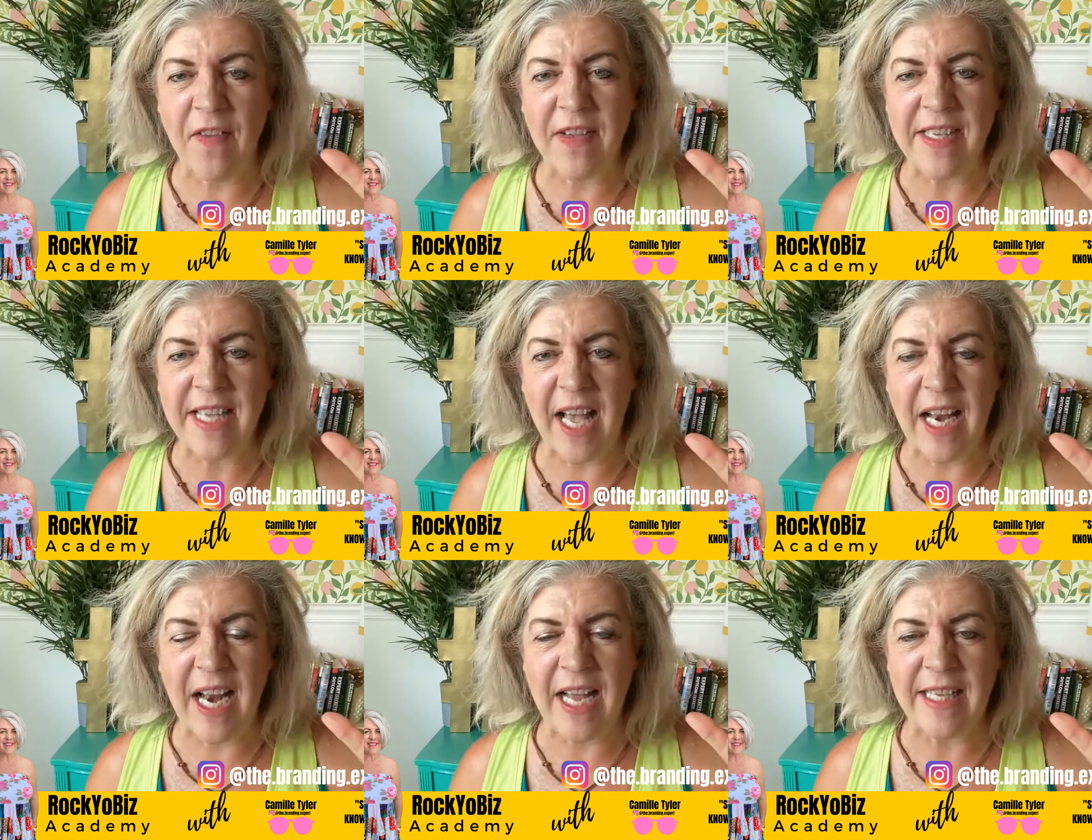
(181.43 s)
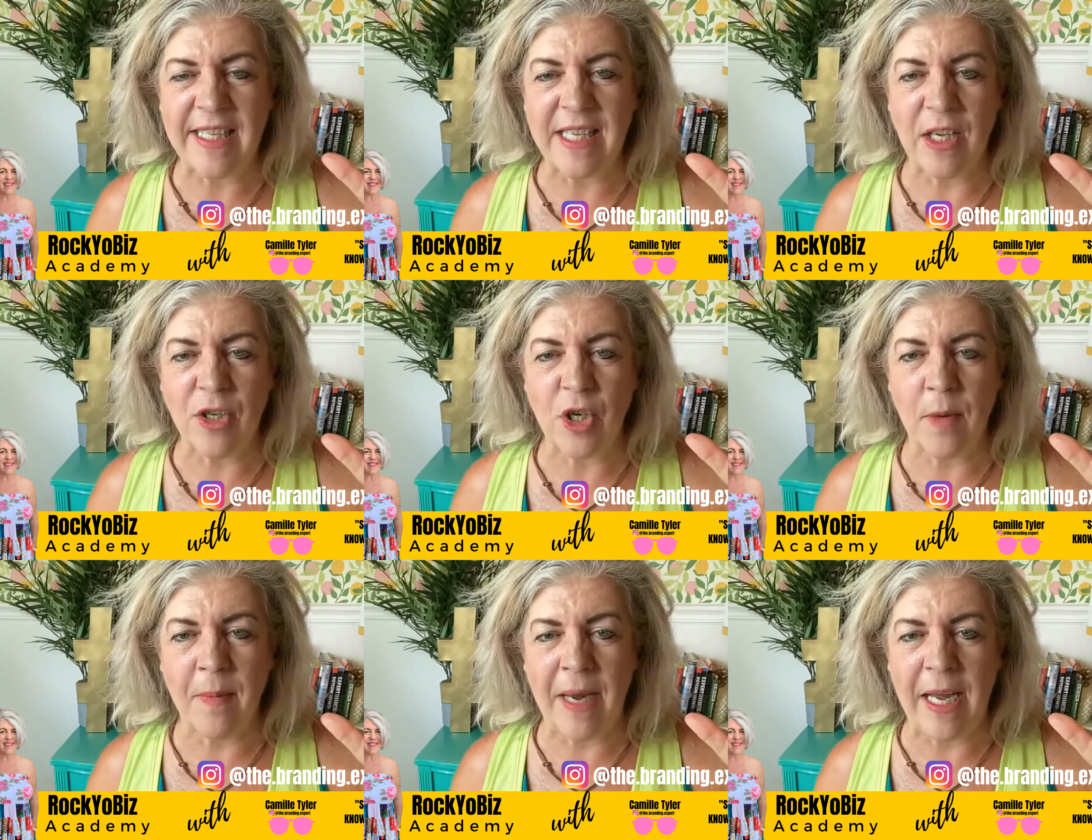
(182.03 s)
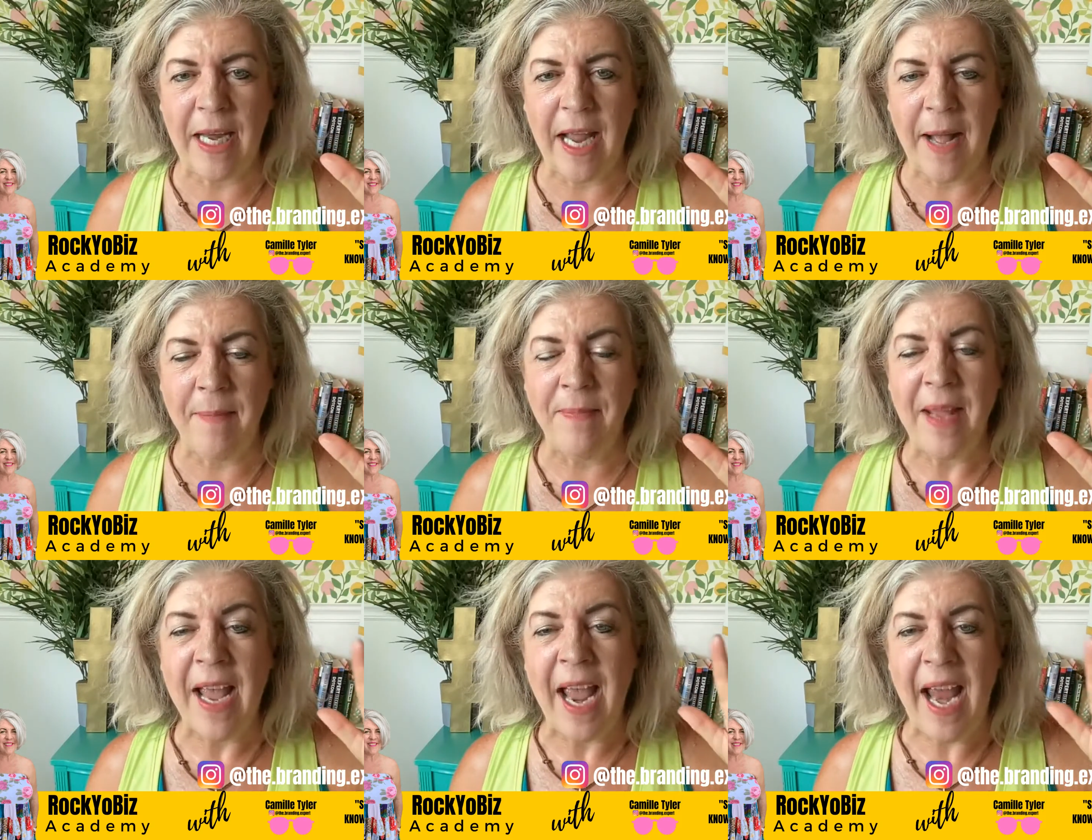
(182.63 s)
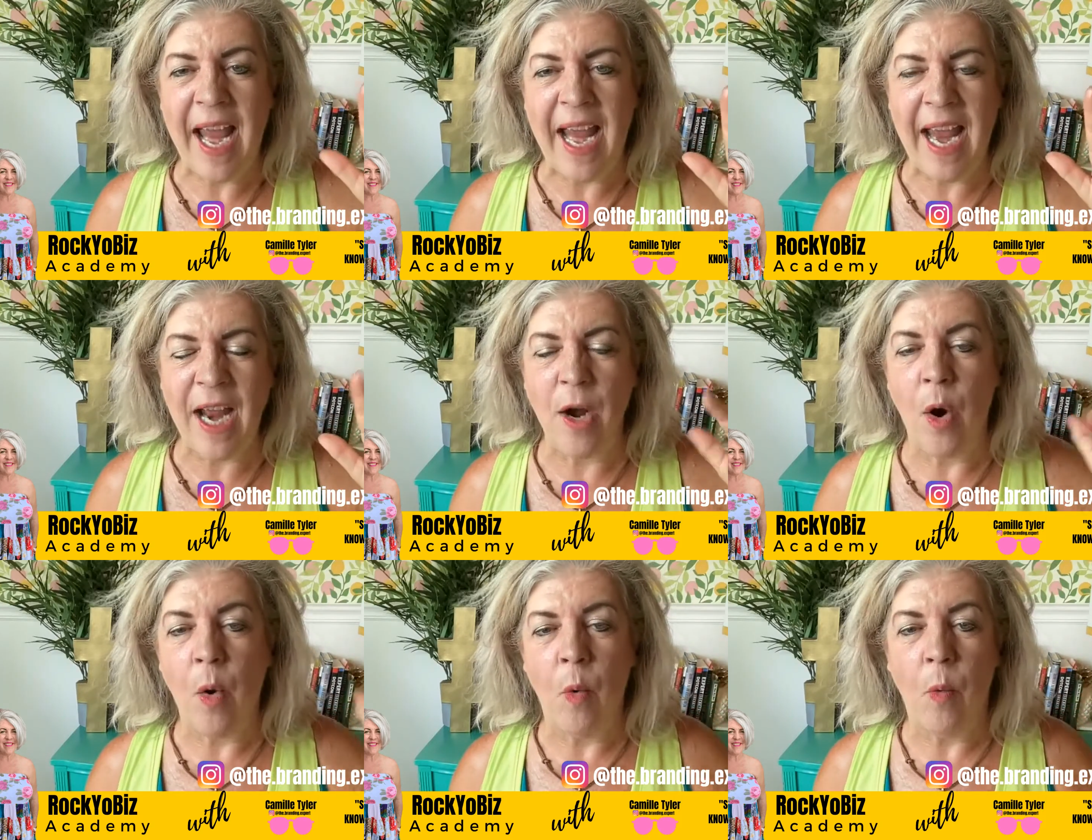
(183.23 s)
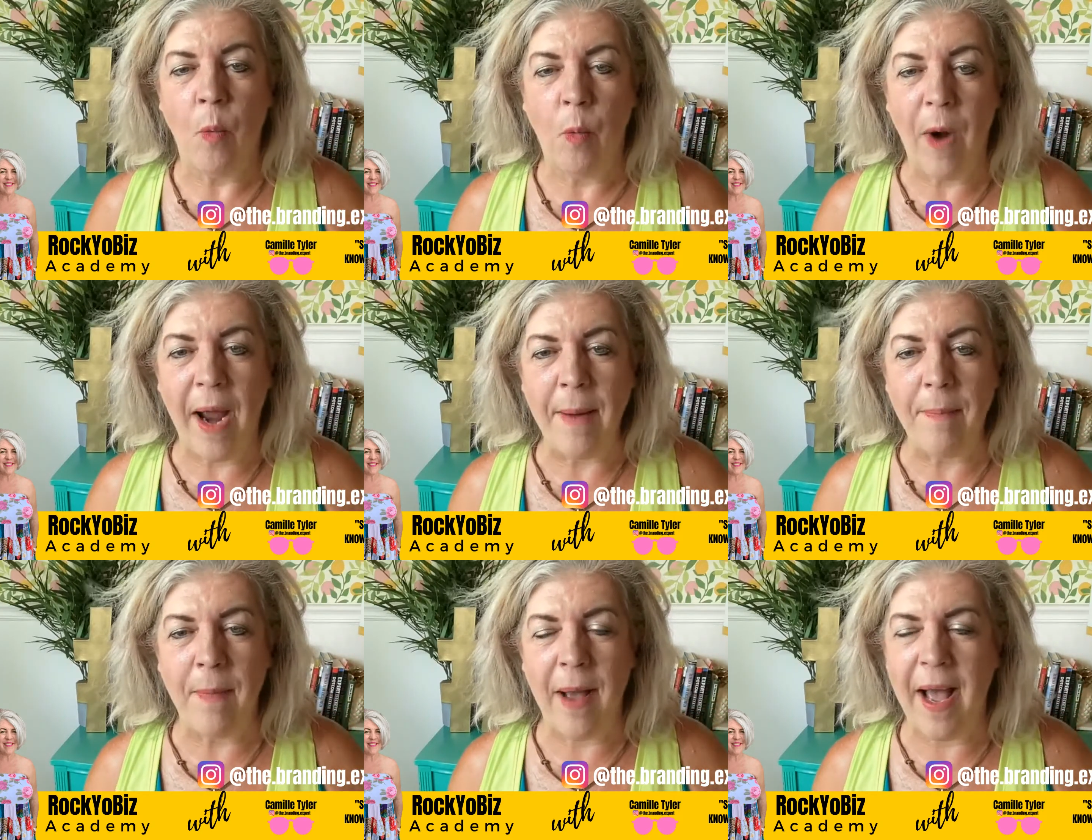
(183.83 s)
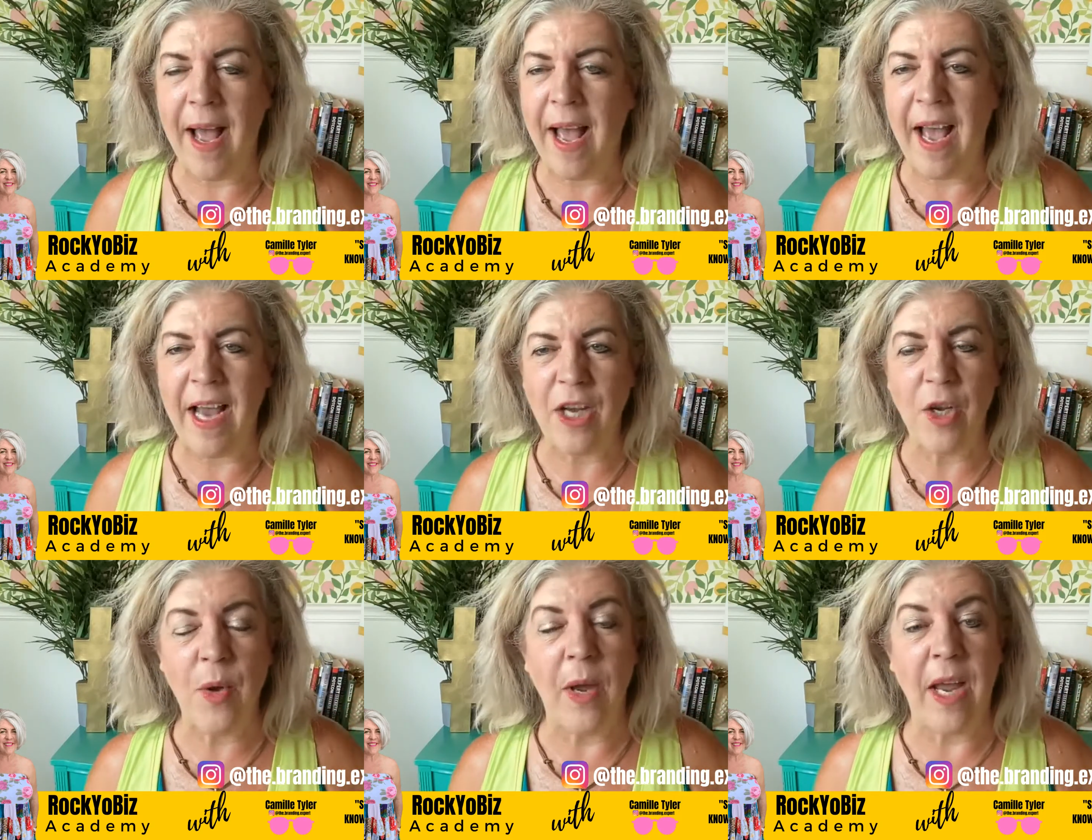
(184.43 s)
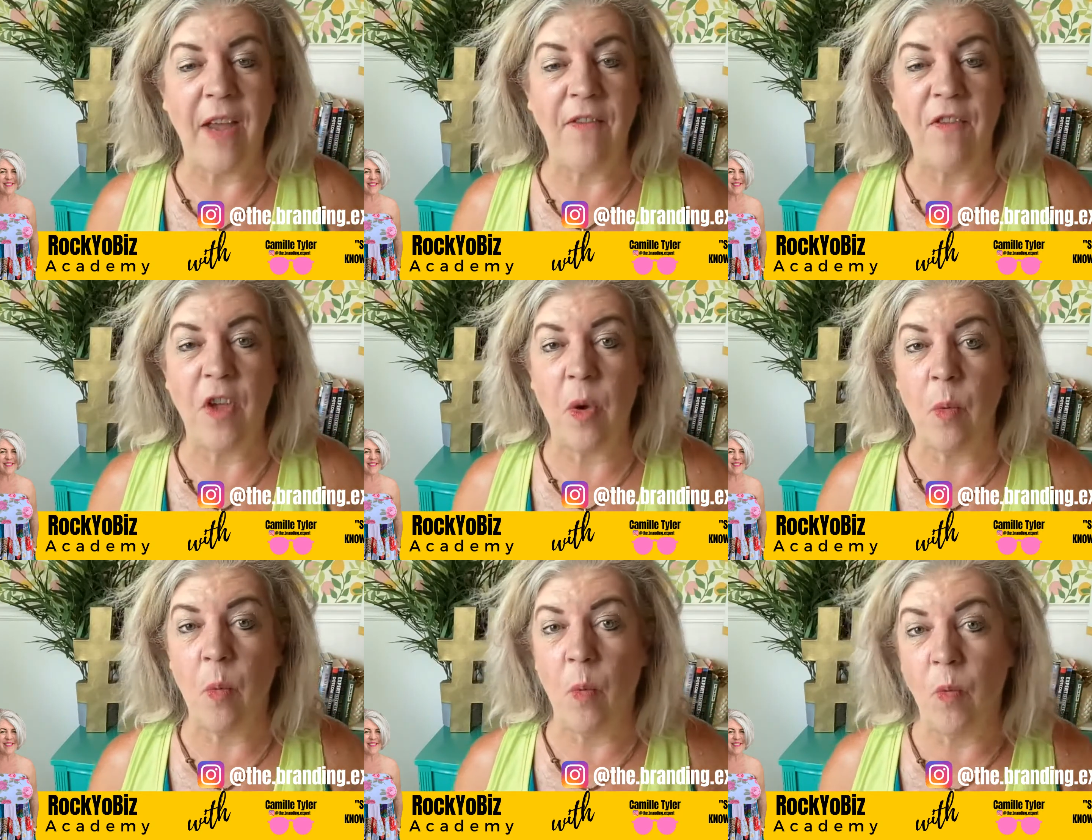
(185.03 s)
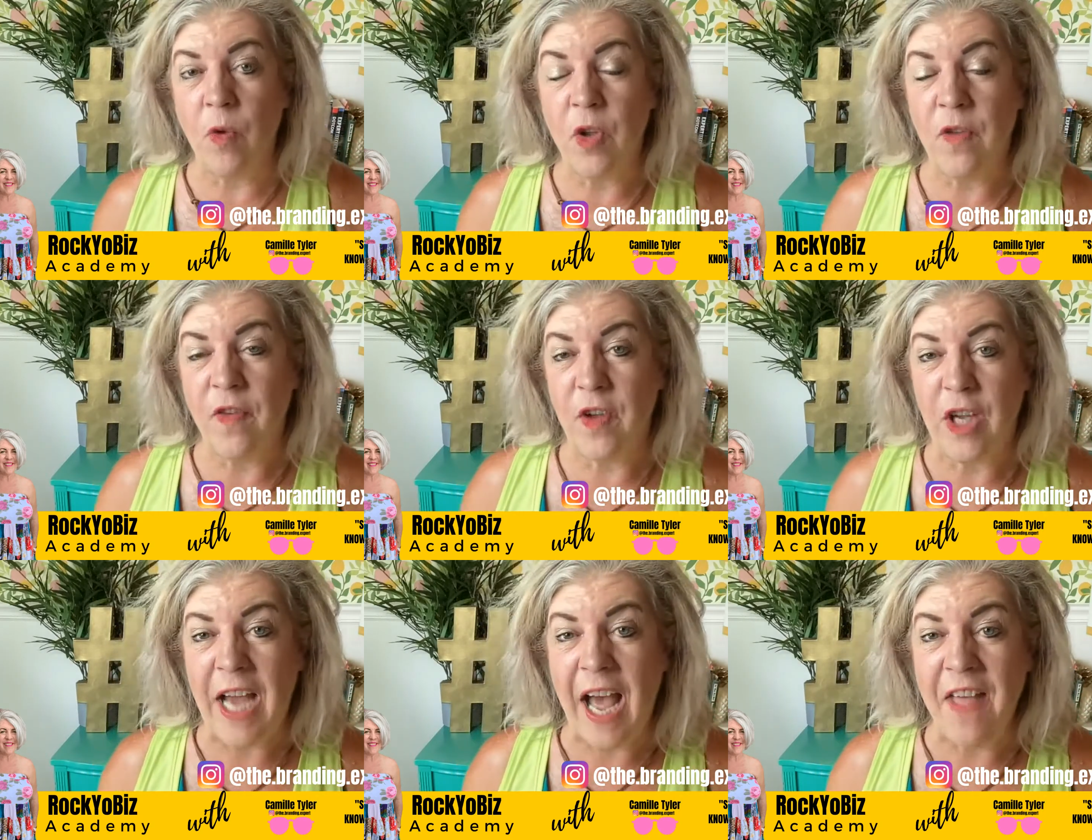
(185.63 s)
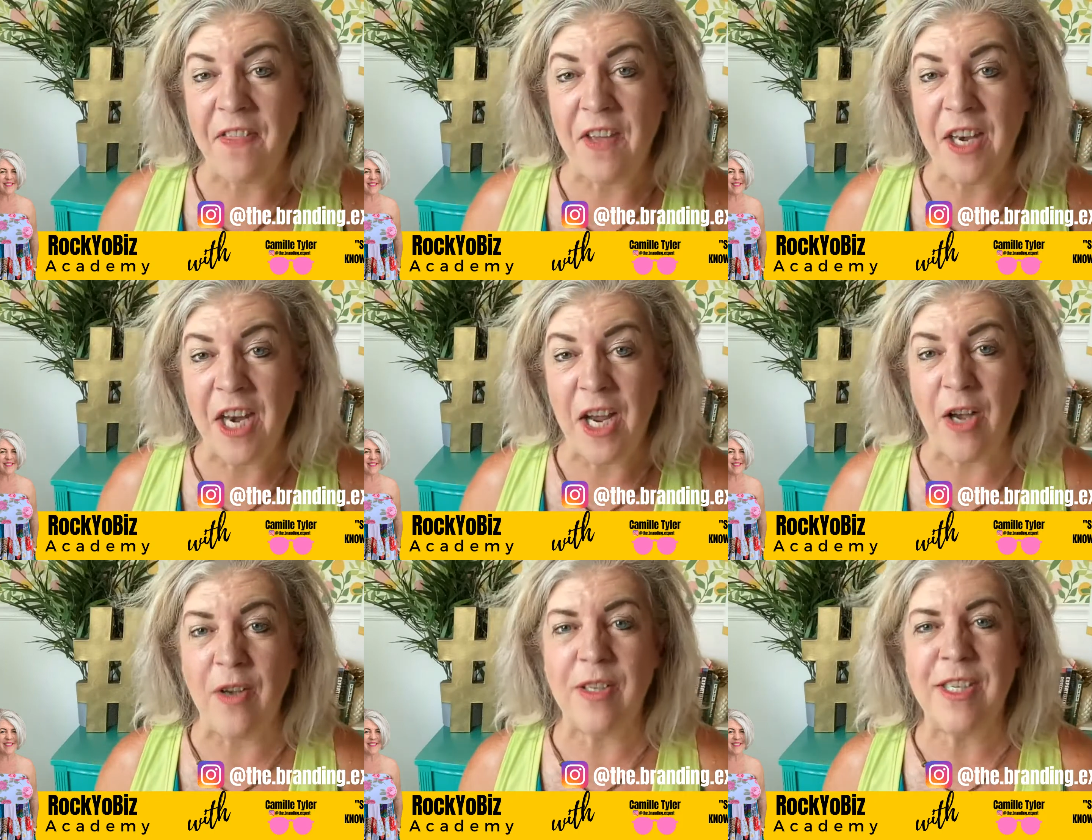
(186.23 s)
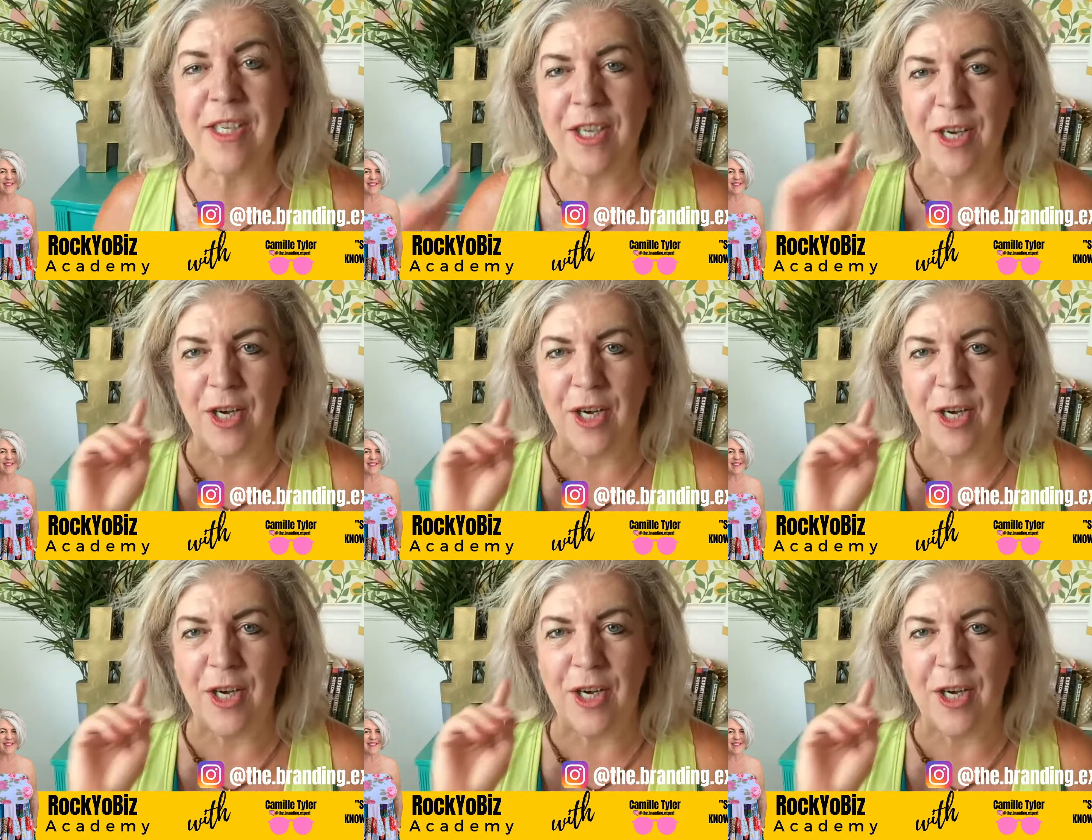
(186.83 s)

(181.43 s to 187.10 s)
this out like social media. And if you got the news,